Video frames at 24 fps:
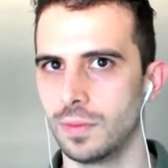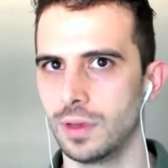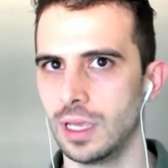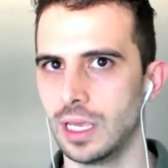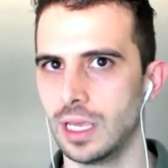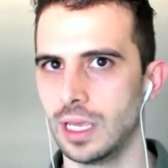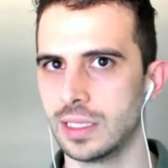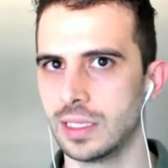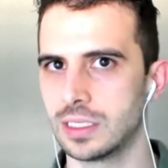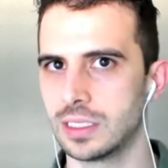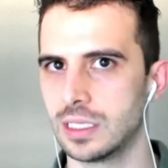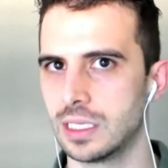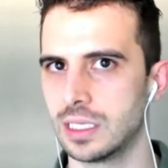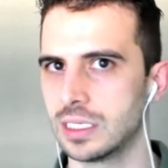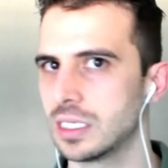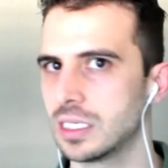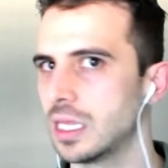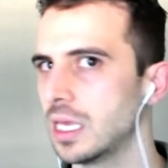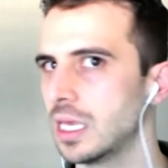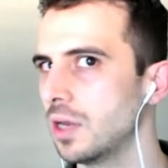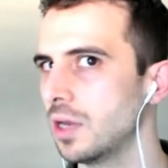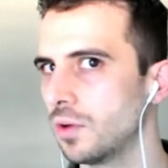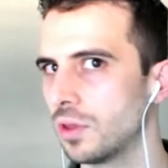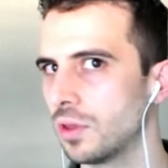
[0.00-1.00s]
It's this
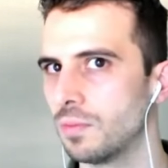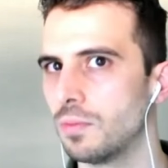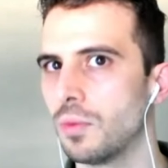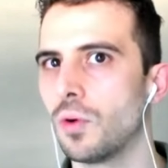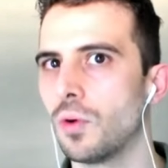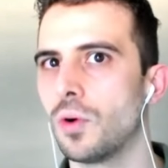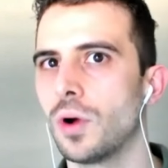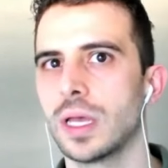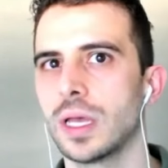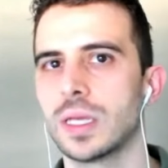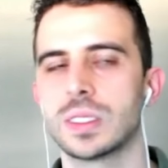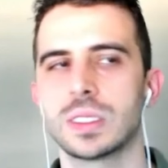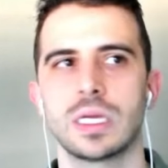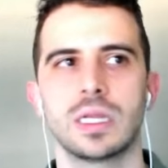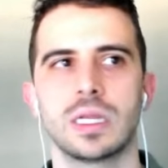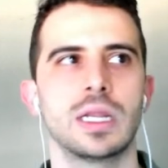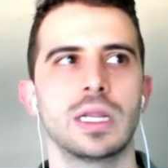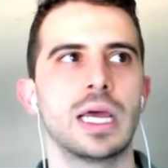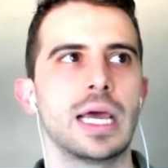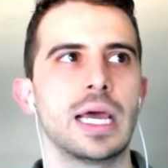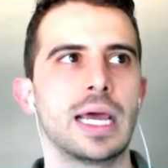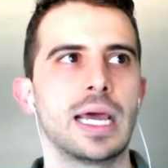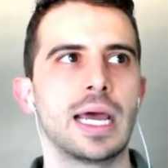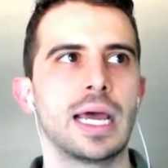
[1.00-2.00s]
thing with boys,
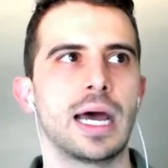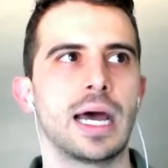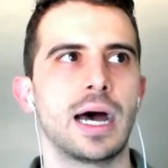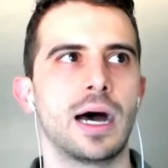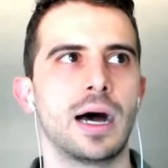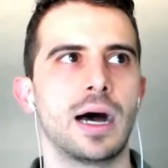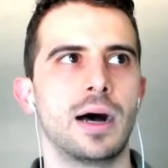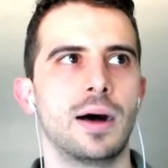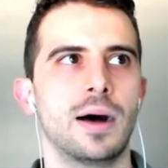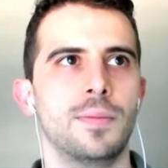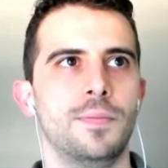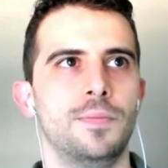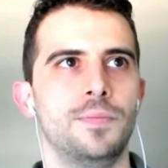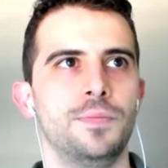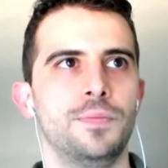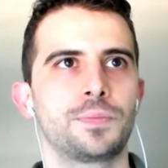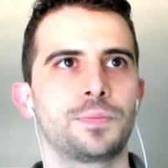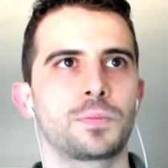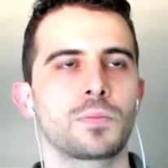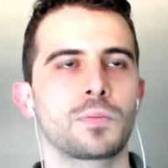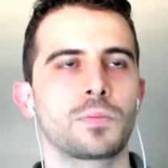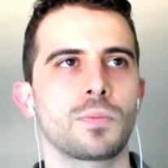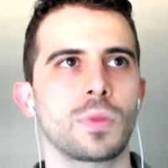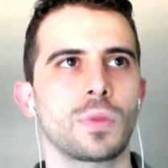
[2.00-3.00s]
and
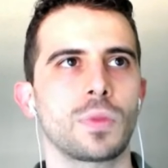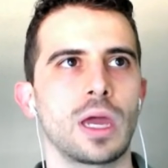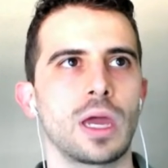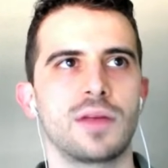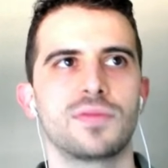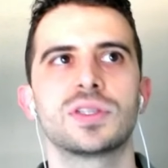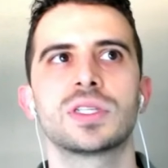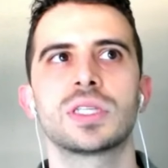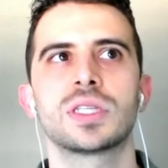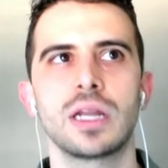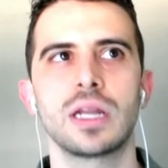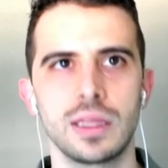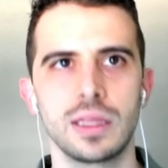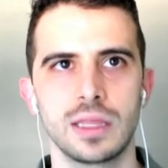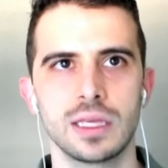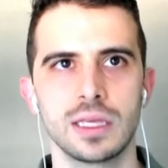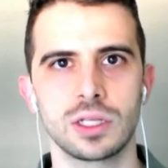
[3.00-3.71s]
I've studied this a